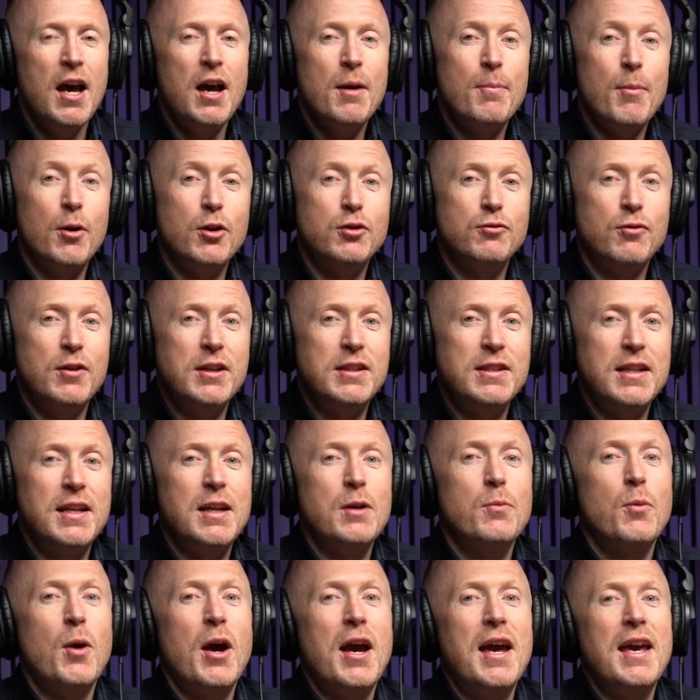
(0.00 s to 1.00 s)
most recently
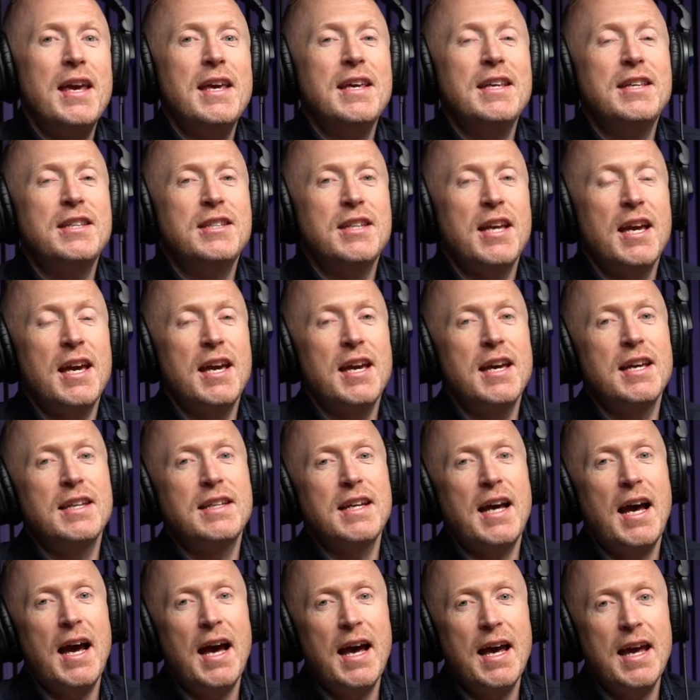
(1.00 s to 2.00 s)
where he shared
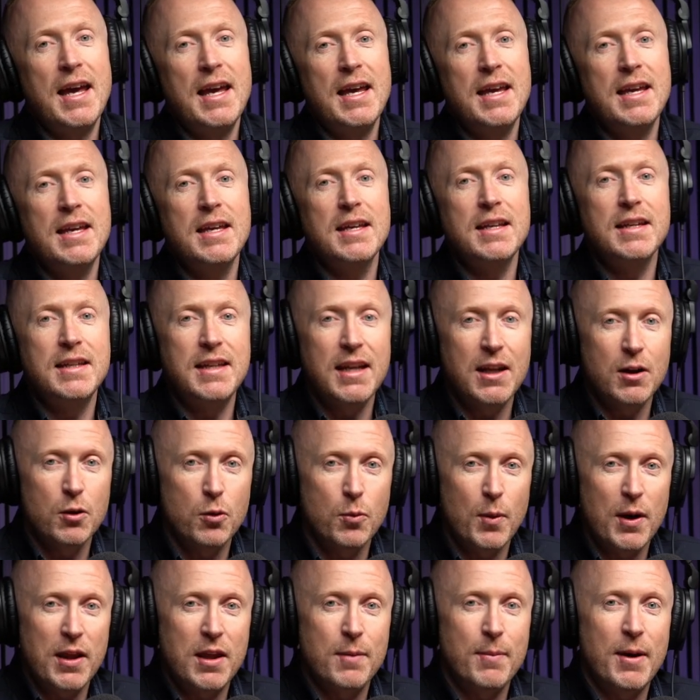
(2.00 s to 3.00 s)
a deal
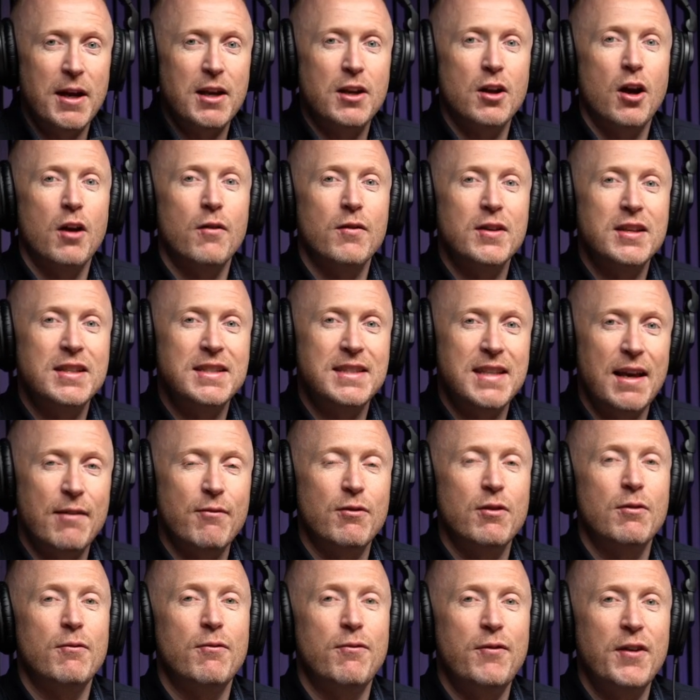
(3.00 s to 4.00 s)
where they made over
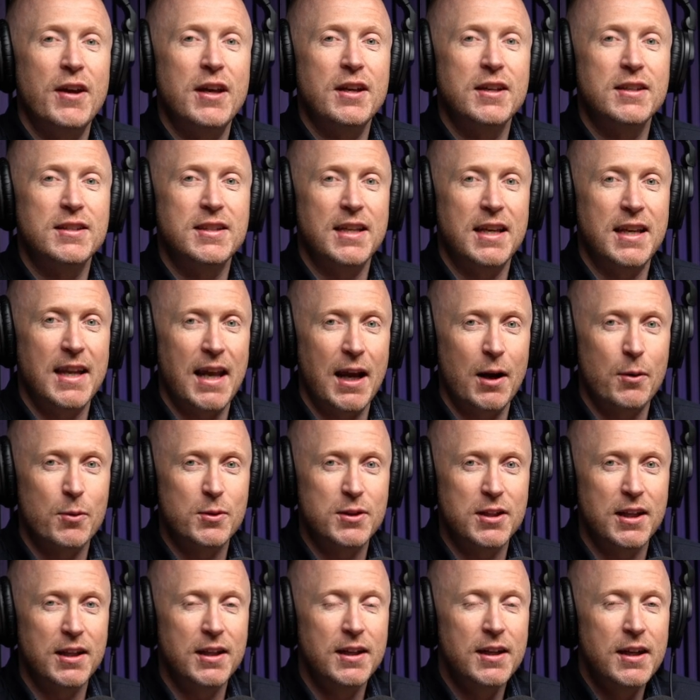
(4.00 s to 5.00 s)
seven figures in
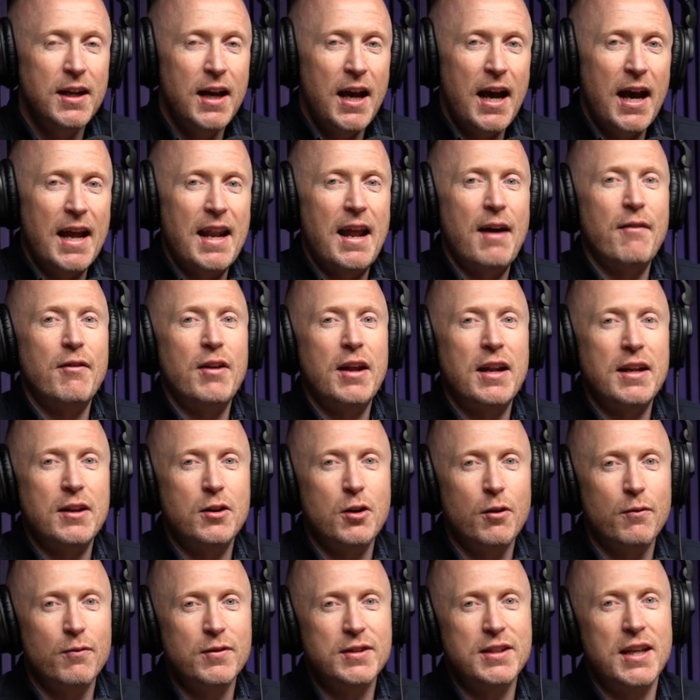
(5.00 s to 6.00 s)
equity and haven't had a
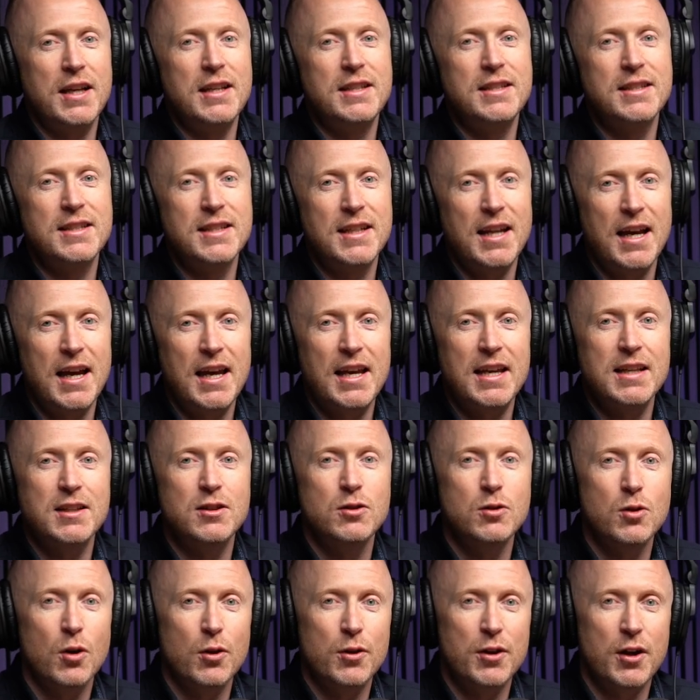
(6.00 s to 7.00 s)
conversation today. It's
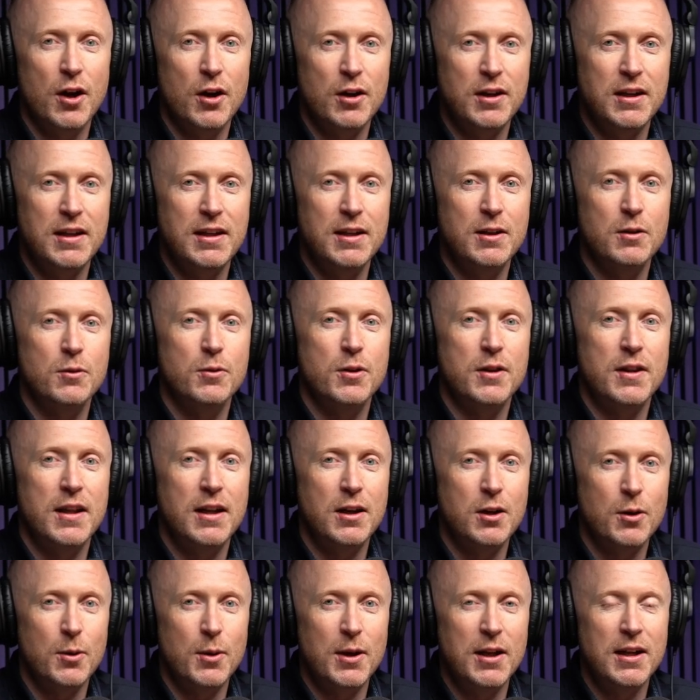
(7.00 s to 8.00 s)
not the only deal that they're
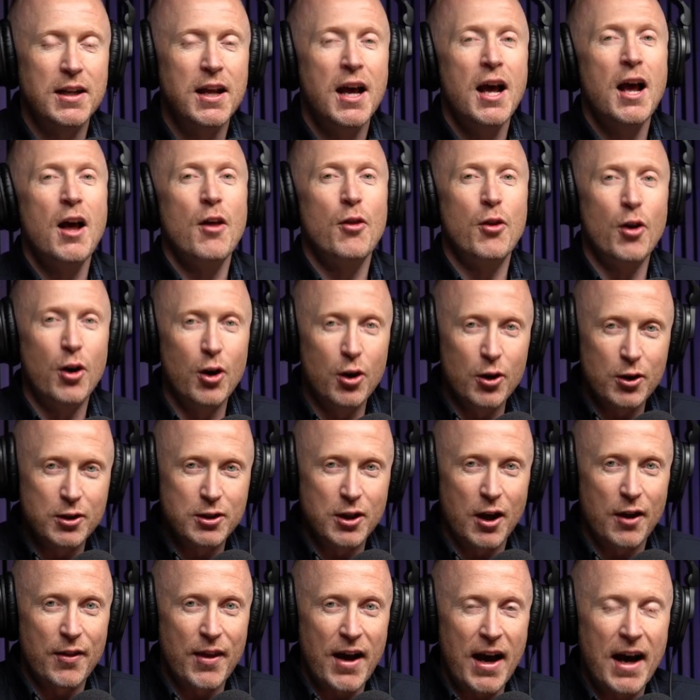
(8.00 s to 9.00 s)
doing that looks
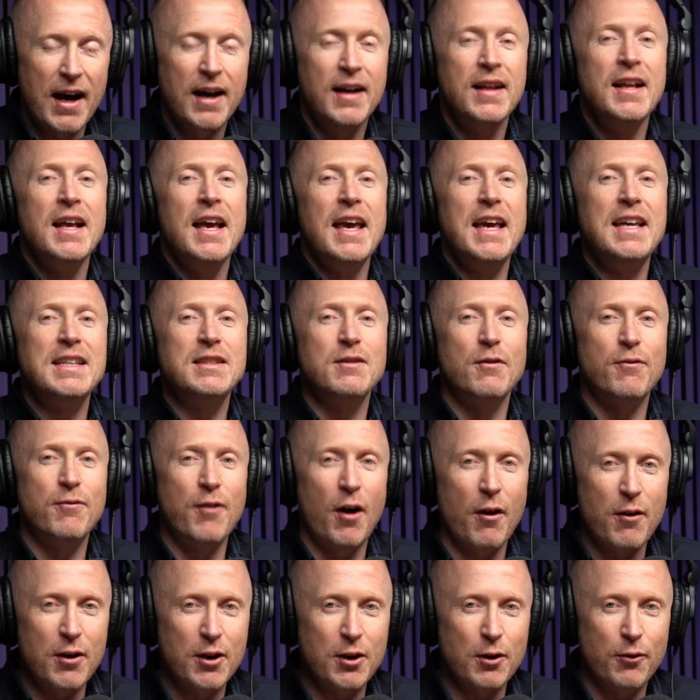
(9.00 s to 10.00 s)
like that. He's a
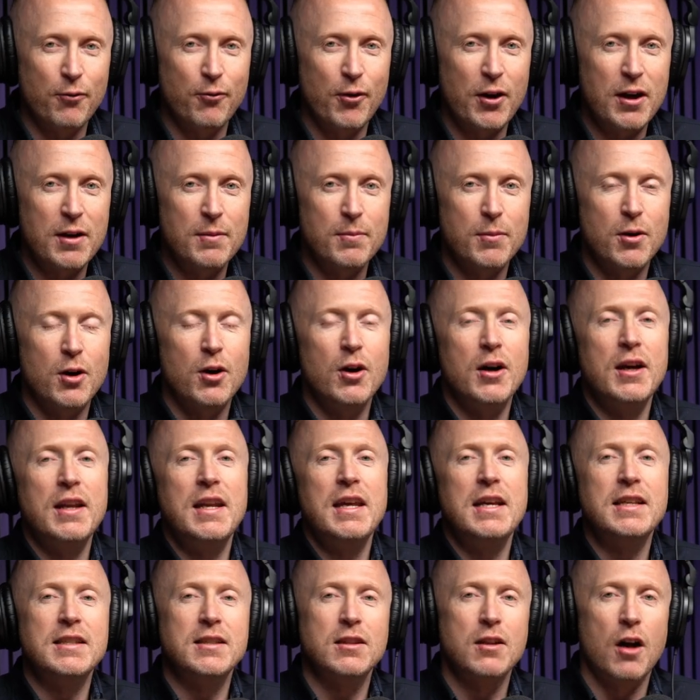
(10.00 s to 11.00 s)
very good friend of mine.
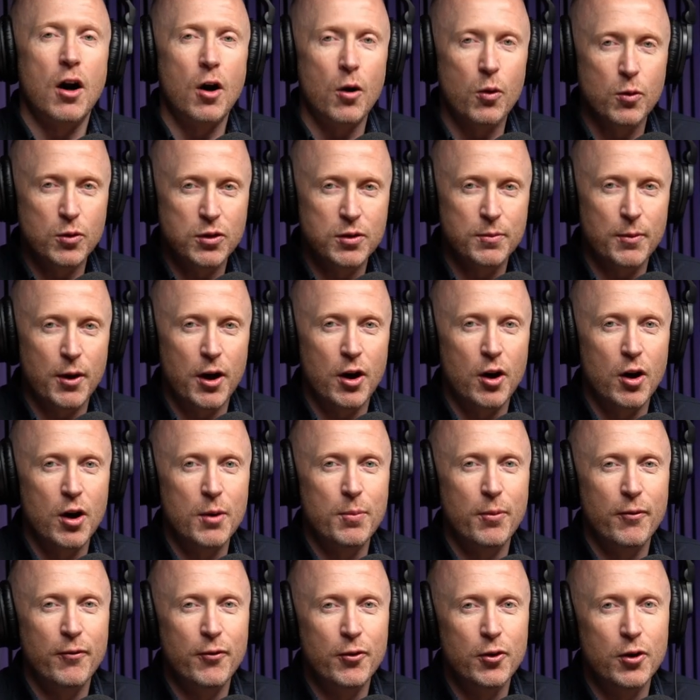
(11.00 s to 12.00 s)
He's an ultimate high
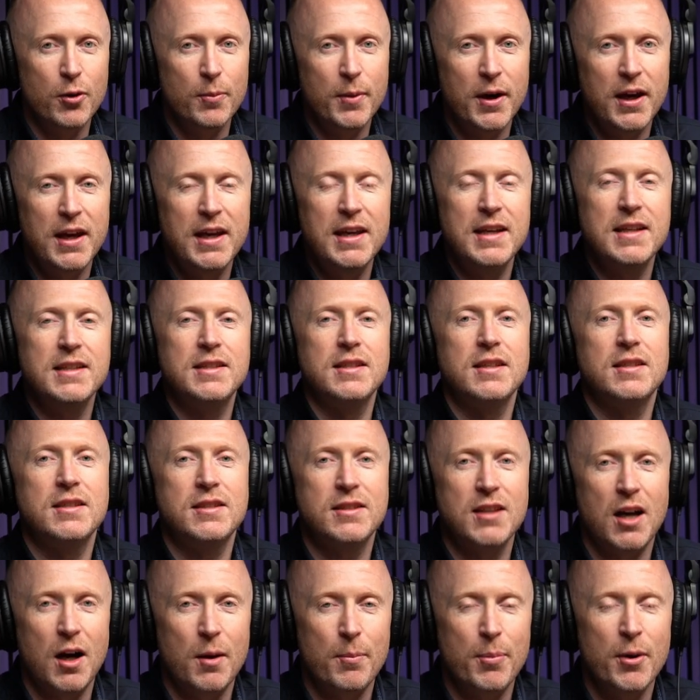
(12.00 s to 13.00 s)
performer. He is a
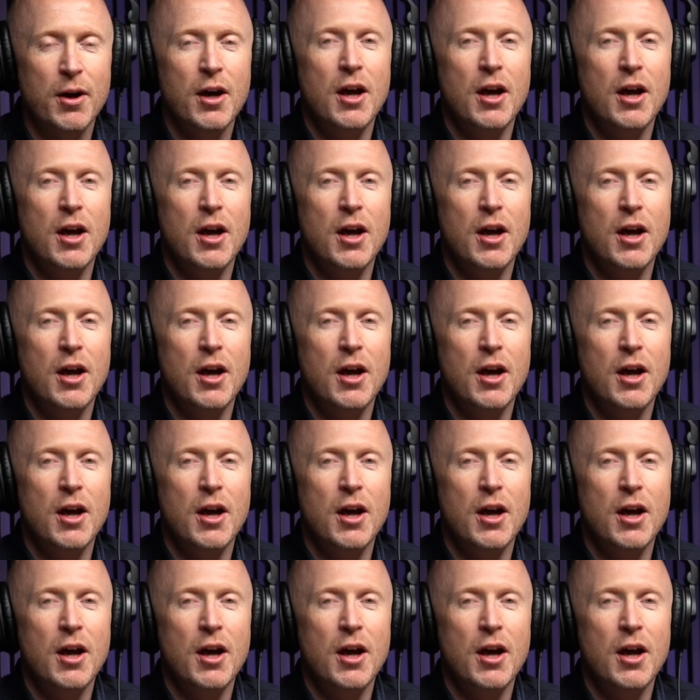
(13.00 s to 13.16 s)
sub